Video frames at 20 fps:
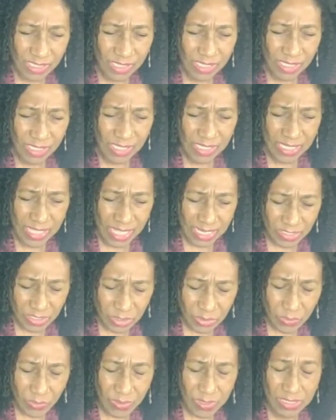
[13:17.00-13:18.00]
In
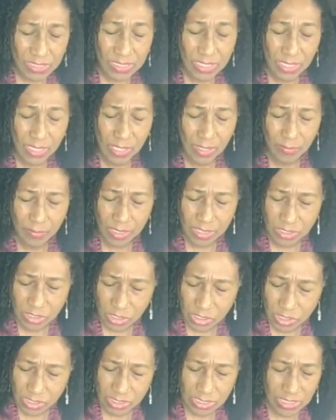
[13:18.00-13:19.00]
Yahshua's name, in
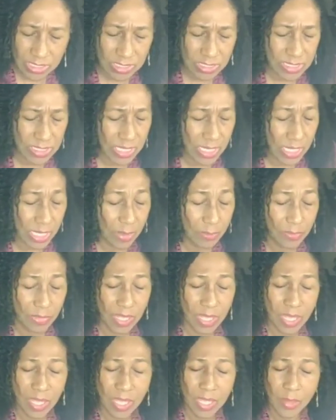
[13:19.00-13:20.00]
Jesus' name,
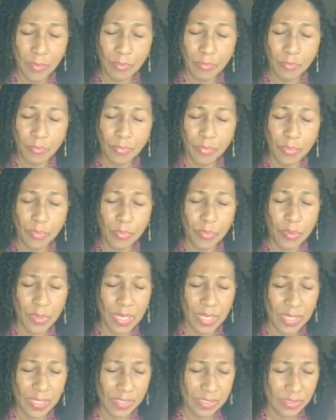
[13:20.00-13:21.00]
I
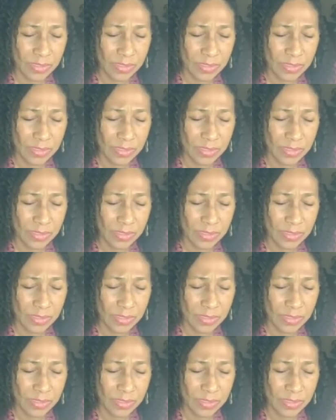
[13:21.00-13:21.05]
pray.